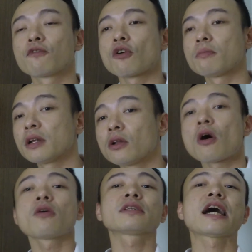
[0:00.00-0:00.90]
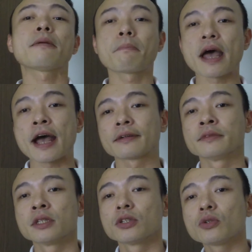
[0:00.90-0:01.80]
from a long time
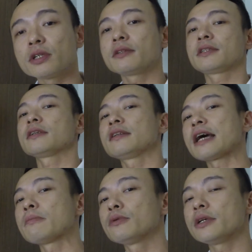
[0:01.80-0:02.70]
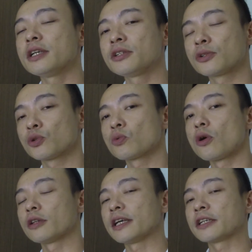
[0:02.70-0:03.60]
back. So it's a double-edged
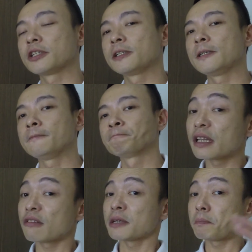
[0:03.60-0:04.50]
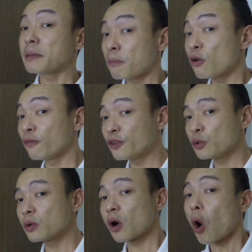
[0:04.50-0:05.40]
sword actually. Now the Peephole
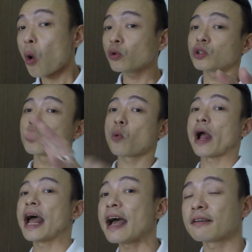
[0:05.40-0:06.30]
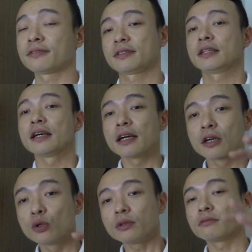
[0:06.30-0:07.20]
viewer also has a
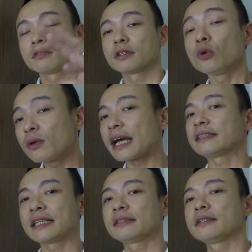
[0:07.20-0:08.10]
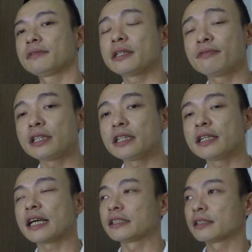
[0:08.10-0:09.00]
good low light
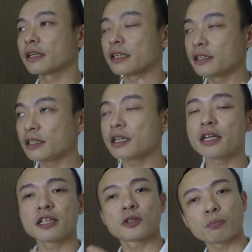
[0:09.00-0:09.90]
sensitivity. As you can see, it's